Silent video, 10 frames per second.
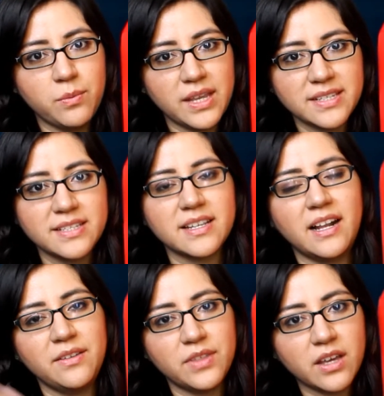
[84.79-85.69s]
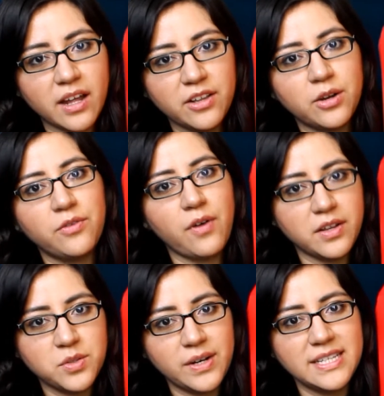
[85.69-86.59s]
because it's kind of the color of fall
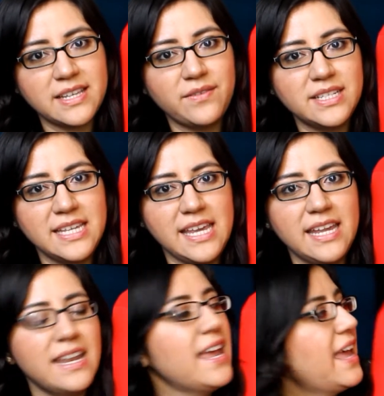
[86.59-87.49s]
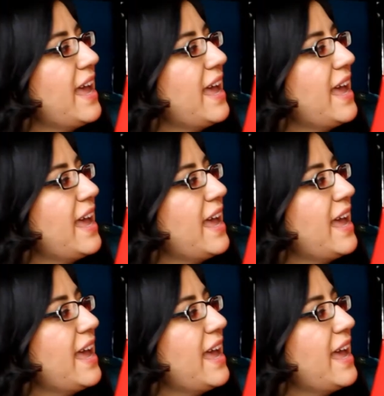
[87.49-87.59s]
2017,